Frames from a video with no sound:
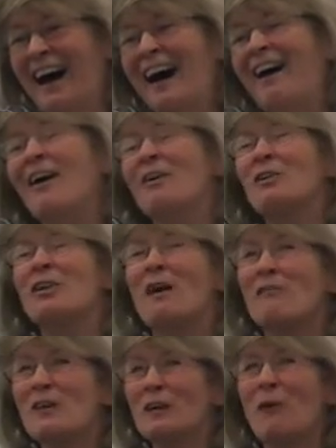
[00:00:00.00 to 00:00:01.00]

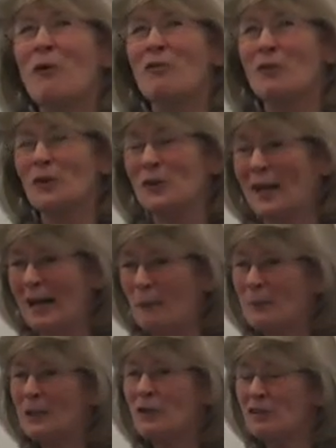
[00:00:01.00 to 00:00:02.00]
I feel awful
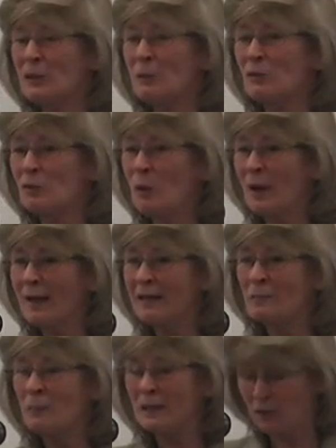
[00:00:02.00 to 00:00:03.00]
now because he was
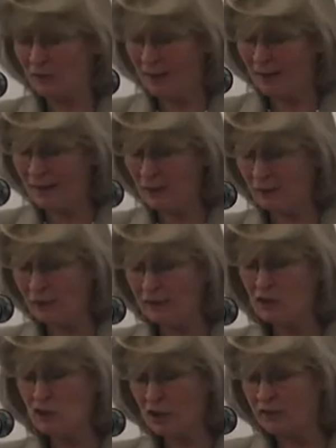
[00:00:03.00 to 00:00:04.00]
right. Because I
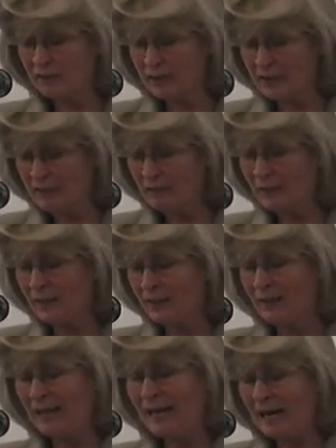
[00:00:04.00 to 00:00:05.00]
think just even
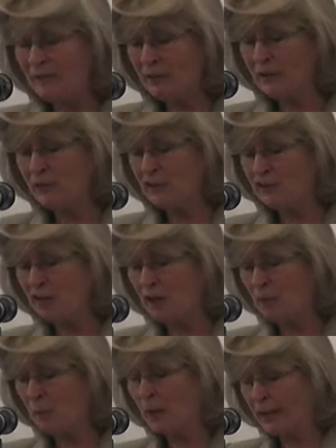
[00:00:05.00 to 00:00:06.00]
having the
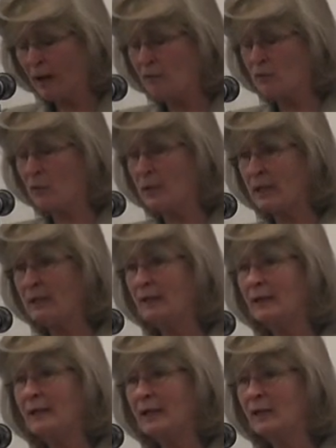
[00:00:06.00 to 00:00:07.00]
term recovery
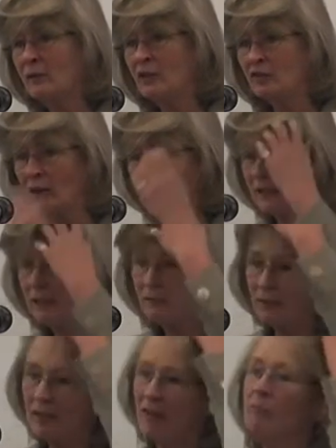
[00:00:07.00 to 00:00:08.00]
in the title of
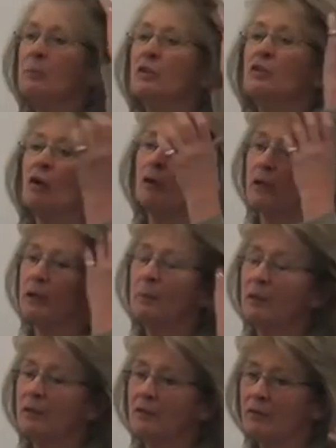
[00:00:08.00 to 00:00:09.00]
a government
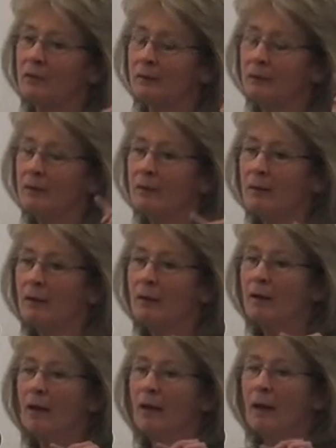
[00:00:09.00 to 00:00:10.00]
document
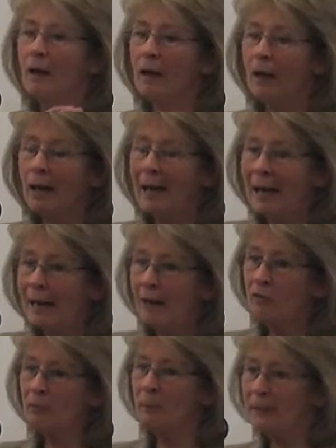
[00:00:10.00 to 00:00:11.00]

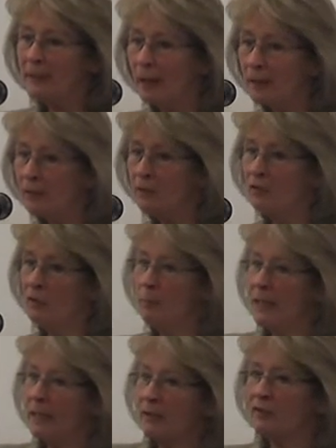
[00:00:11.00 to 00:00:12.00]
has begun to
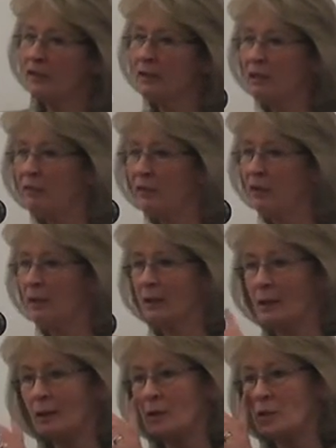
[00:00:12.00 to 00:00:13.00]
make a
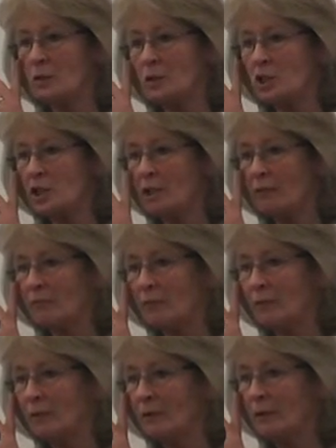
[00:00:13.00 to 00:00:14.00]
significant cultural shift.